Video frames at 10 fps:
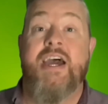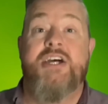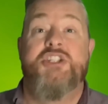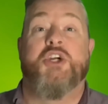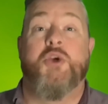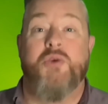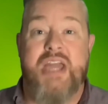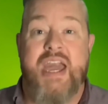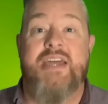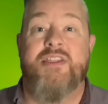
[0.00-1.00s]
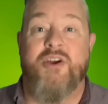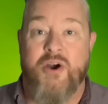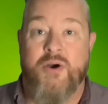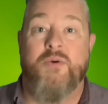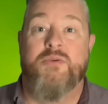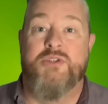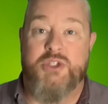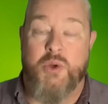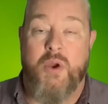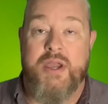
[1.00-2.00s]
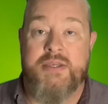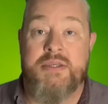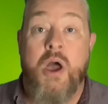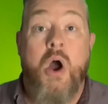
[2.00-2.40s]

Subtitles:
to create their own stories,